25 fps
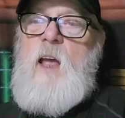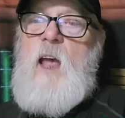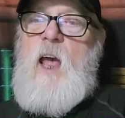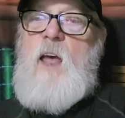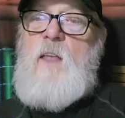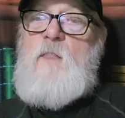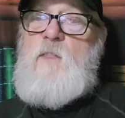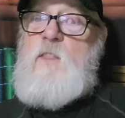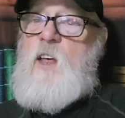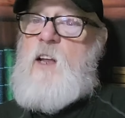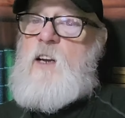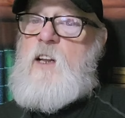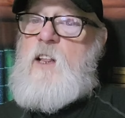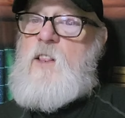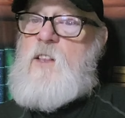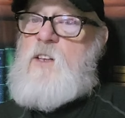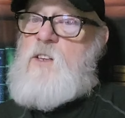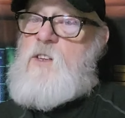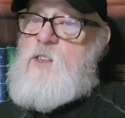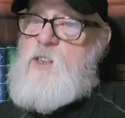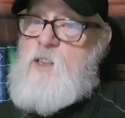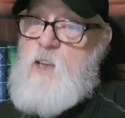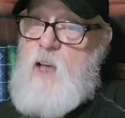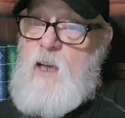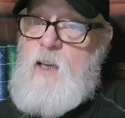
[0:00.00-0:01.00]
And then in the
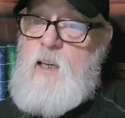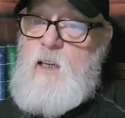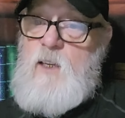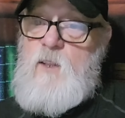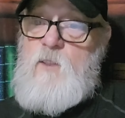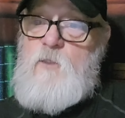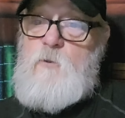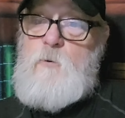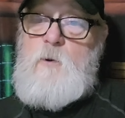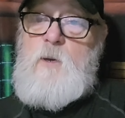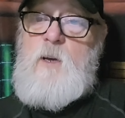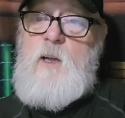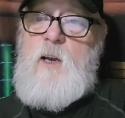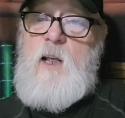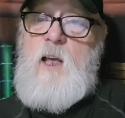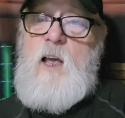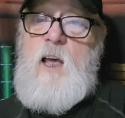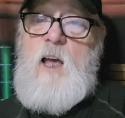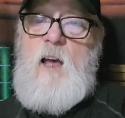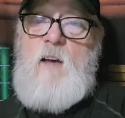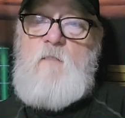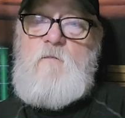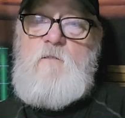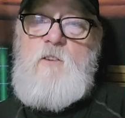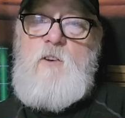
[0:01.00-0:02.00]
second
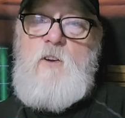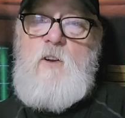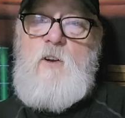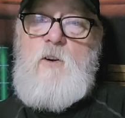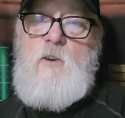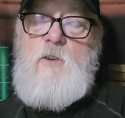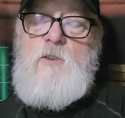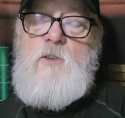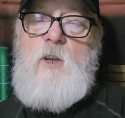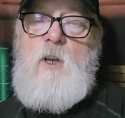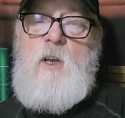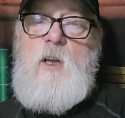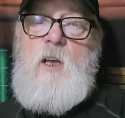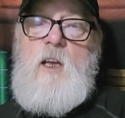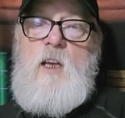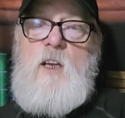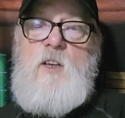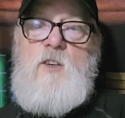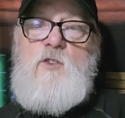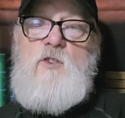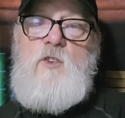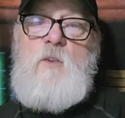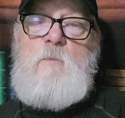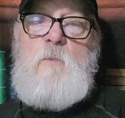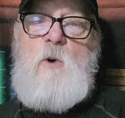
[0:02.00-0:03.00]
3.5 years
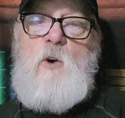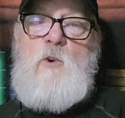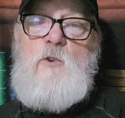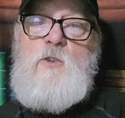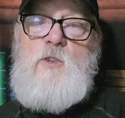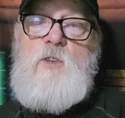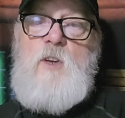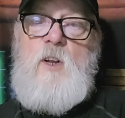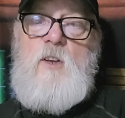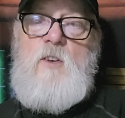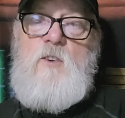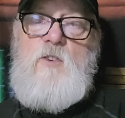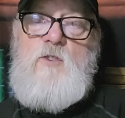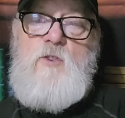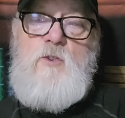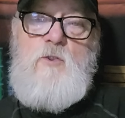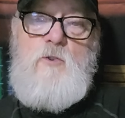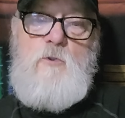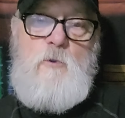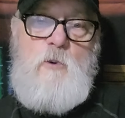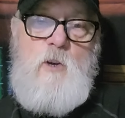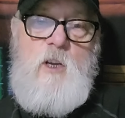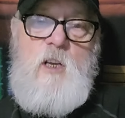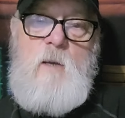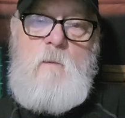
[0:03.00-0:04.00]
is the most
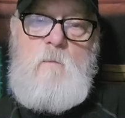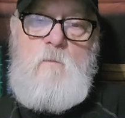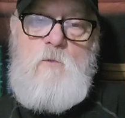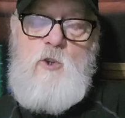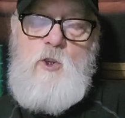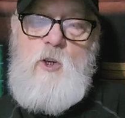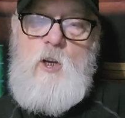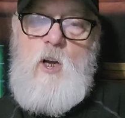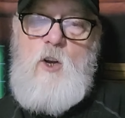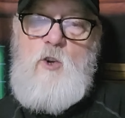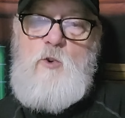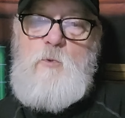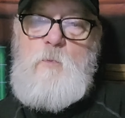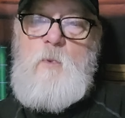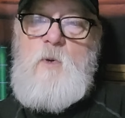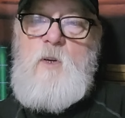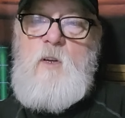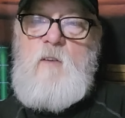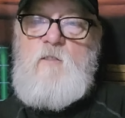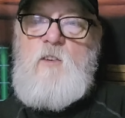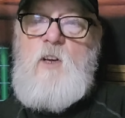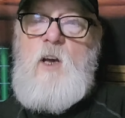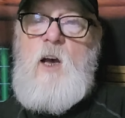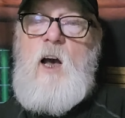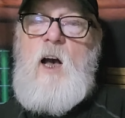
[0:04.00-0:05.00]
extreme judgment
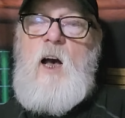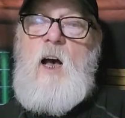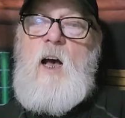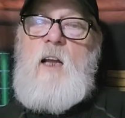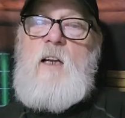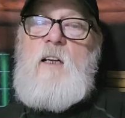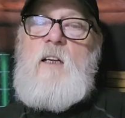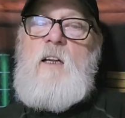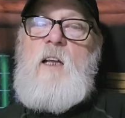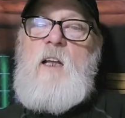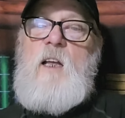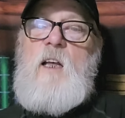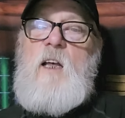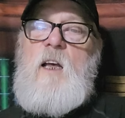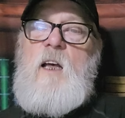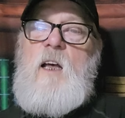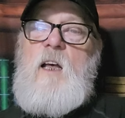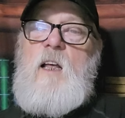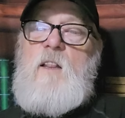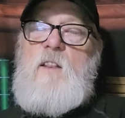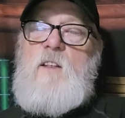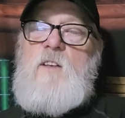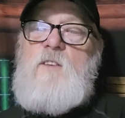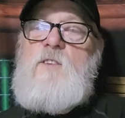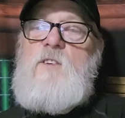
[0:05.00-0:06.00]
of God.
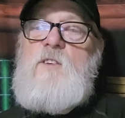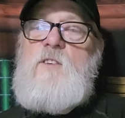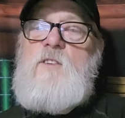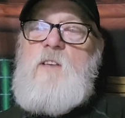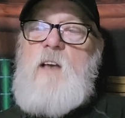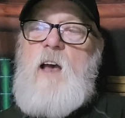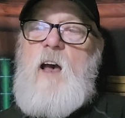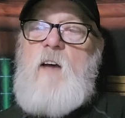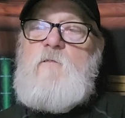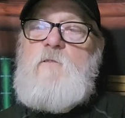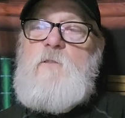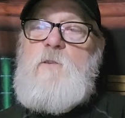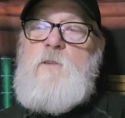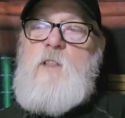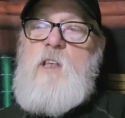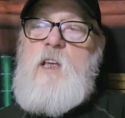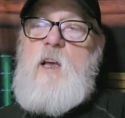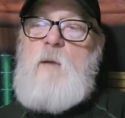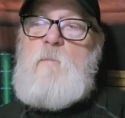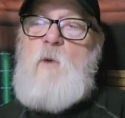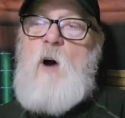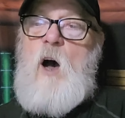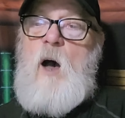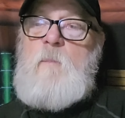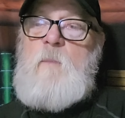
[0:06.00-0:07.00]
This is after the
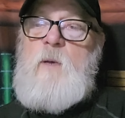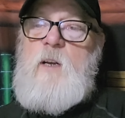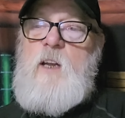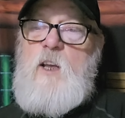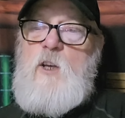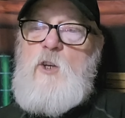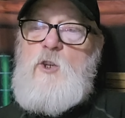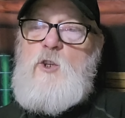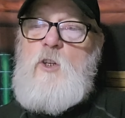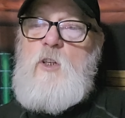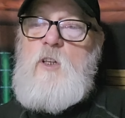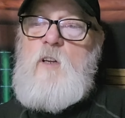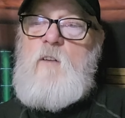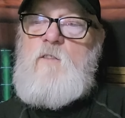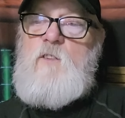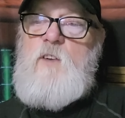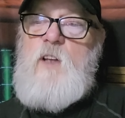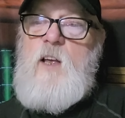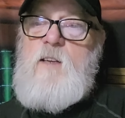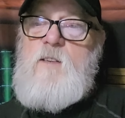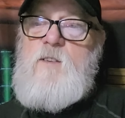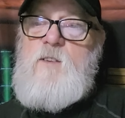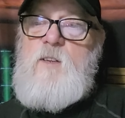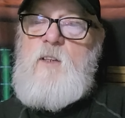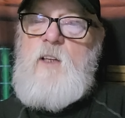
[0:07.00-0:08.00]
abomination of
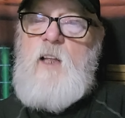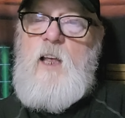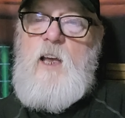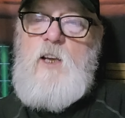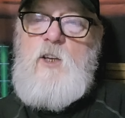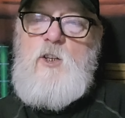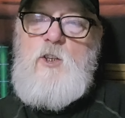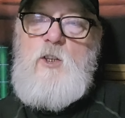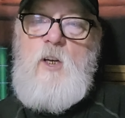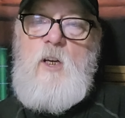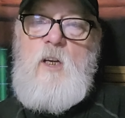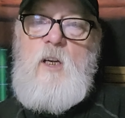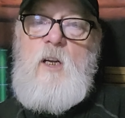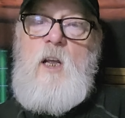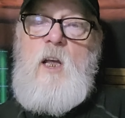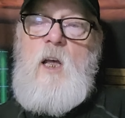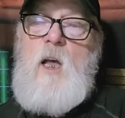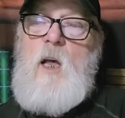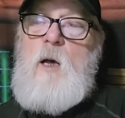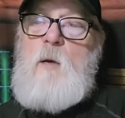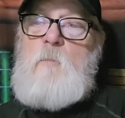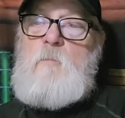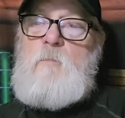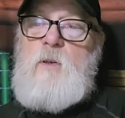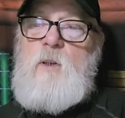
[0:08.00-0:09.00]
desolation
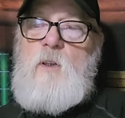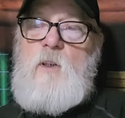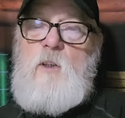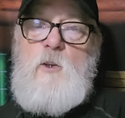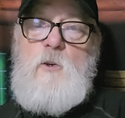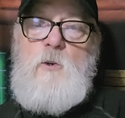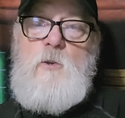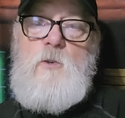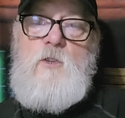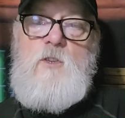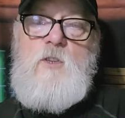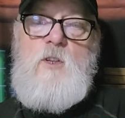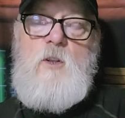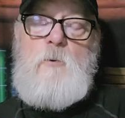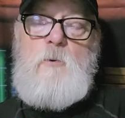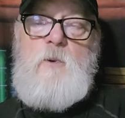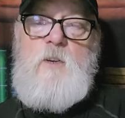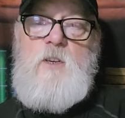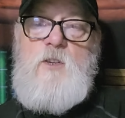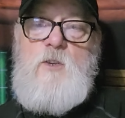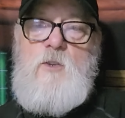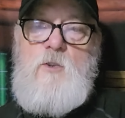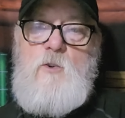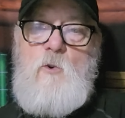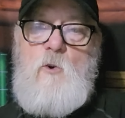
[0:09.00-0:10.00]
pollutes the
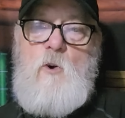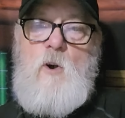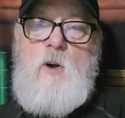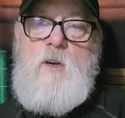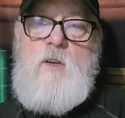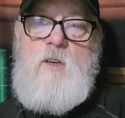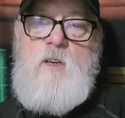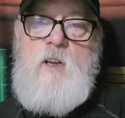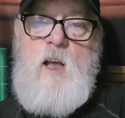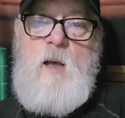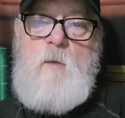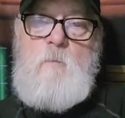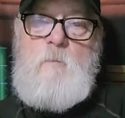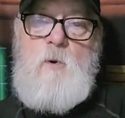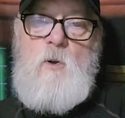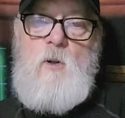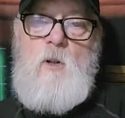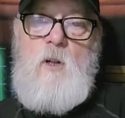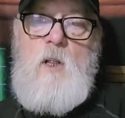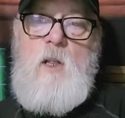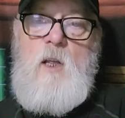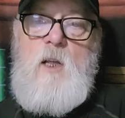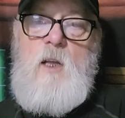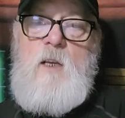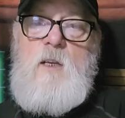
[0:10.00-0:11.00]
restored
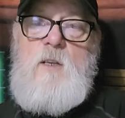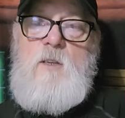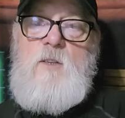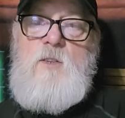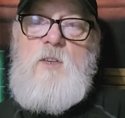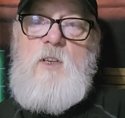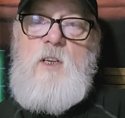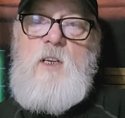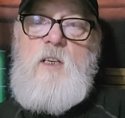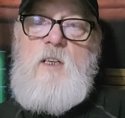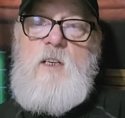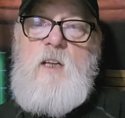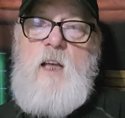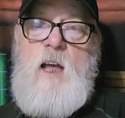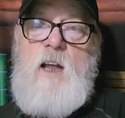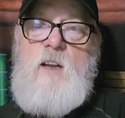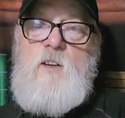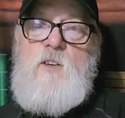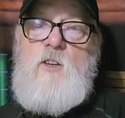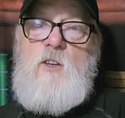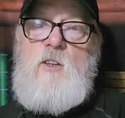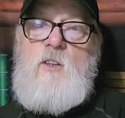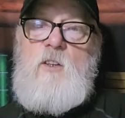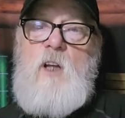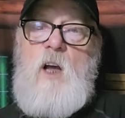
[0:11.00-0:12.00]
temple. See
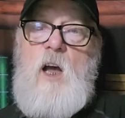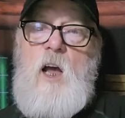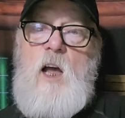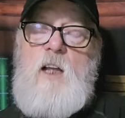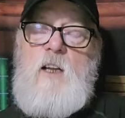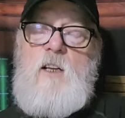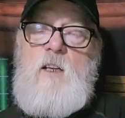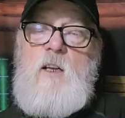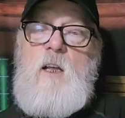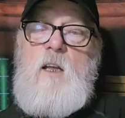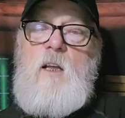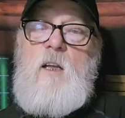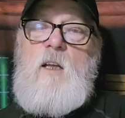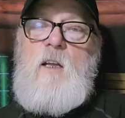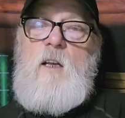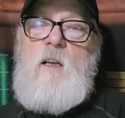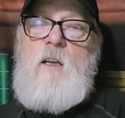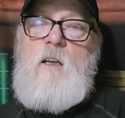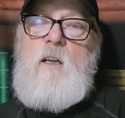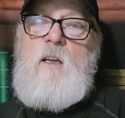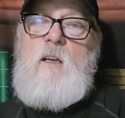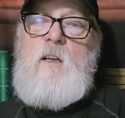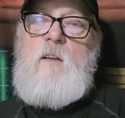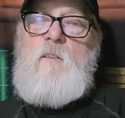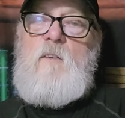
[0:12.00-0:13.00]
Daniel
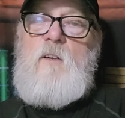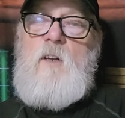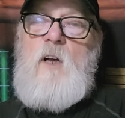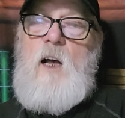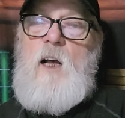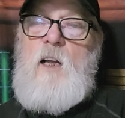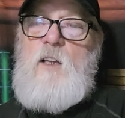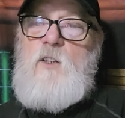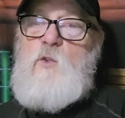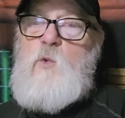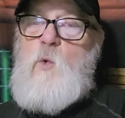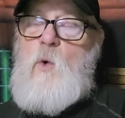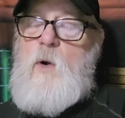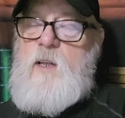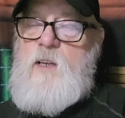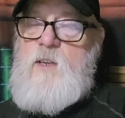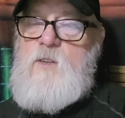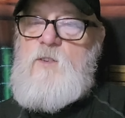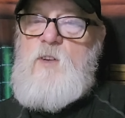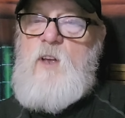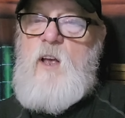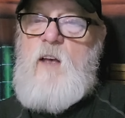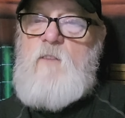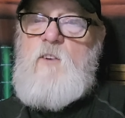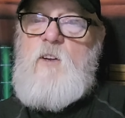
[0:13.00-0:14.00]

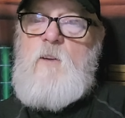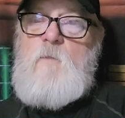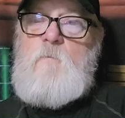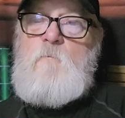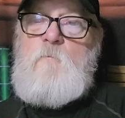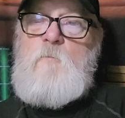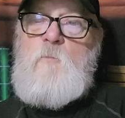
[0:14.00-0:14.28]
9:27.